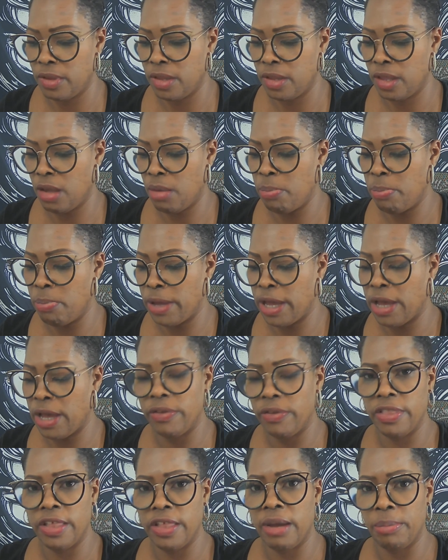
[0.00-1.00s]

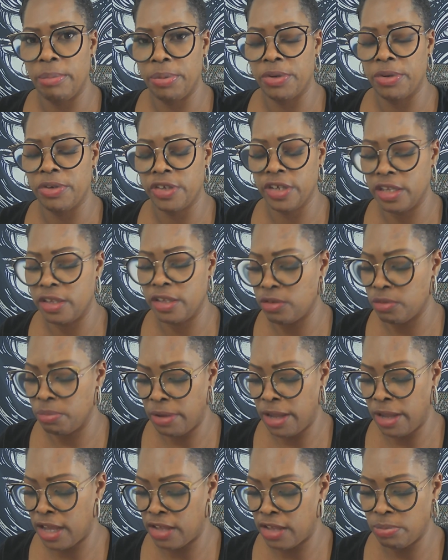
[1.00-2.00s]
about that particular
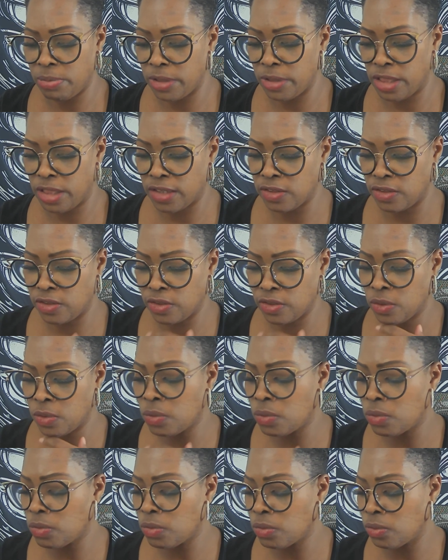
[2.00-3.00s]
path, but that's
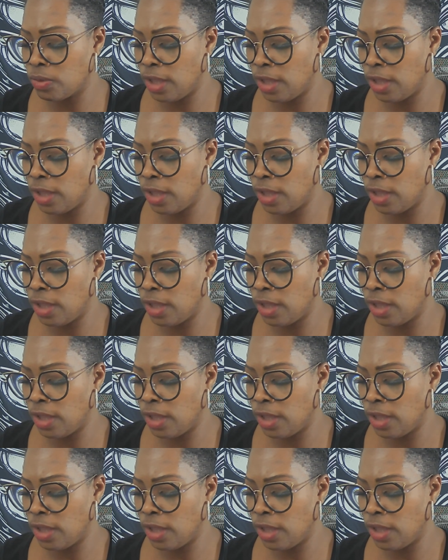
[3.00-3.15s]
cool.